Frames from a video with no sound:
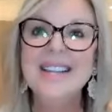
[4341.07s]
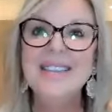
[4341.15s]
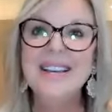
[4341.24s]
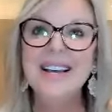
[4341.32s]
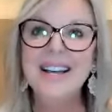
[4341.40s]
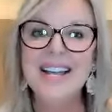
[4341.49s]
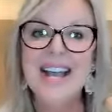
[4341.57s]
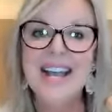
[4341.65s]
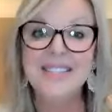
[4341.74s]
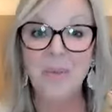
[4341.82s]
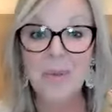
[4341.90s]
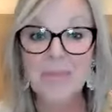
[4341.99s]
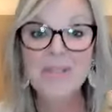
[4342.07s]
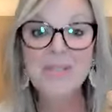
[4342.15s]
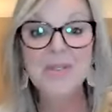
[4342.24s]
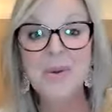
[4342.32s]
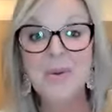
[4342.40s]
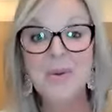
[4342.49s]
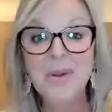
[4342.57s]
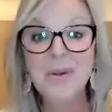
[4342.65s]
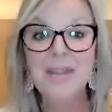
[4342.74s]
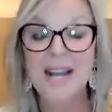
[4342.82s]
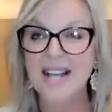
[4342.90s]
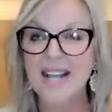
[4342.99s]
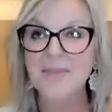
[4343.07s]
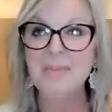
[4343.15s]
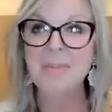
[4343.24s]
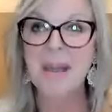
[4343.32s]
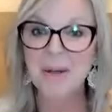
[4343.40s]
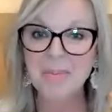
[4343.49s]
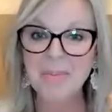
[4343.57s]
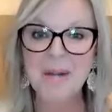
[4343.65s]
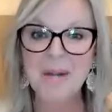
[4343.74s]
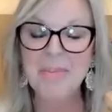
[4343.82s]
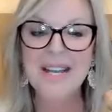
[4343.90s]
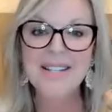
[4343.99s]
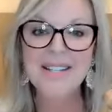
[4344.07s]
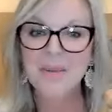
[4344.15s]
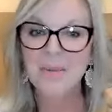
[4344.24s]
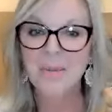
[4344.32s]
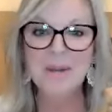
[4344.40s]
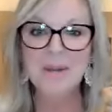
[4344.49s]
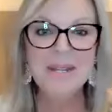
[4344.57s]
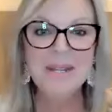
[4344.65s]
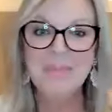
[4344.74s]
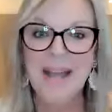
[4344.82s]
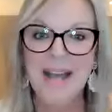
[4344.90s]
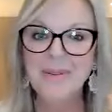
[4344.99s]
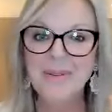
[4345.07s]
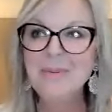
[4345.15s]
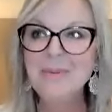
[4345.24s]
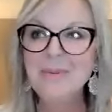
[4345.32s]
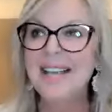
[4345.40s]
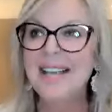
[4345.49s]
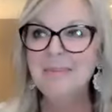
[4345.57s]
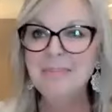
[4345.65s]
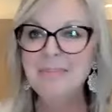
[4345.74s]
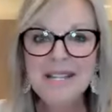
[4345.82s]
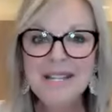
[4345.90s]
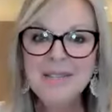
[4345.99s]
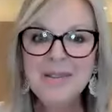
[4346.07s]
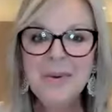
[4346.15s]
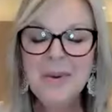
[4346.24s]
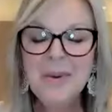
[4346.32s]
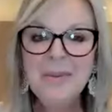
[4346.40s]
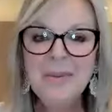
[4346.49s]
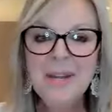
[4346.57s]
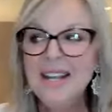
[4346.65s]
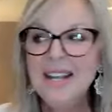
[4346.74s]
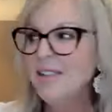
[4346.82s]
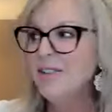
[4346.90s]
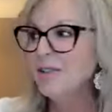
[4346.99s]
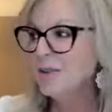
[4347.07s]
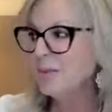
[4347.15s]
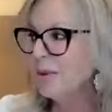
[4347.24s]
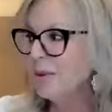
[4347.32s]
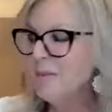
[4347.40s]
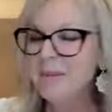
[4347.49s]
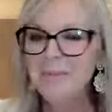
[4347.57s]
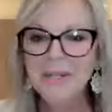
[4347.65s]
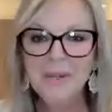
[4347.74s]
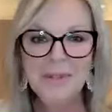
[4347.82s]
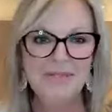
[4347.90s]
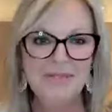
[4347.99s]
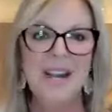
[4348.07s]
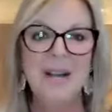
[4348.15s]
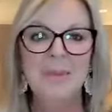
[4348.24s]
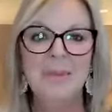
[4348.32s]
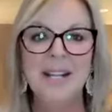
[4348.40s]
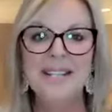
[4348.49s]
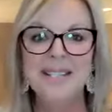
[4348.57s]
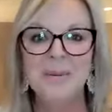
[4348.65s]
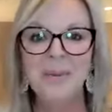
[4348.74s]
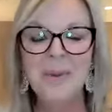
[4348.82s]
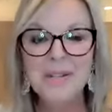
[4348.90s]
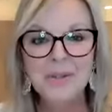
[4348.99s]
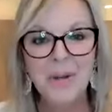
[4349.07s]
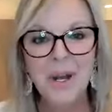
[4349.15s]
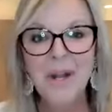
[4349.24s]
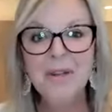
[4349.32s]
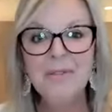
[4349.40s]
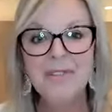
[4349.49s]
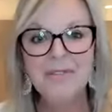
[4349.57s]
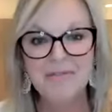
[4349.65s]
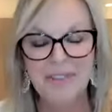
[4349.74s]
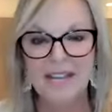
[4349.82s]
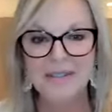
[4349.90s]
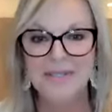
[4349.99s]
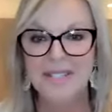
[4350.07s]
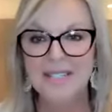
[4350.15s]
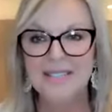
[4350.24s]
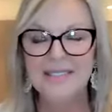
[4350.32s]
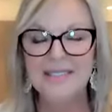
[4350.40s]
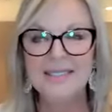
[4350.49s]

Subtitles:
It has a women's dorm that has metal bunk beds and one big bathroom. It's got a men's dorm. And then there's a room in the middle with a fireplace. And we drove and found it.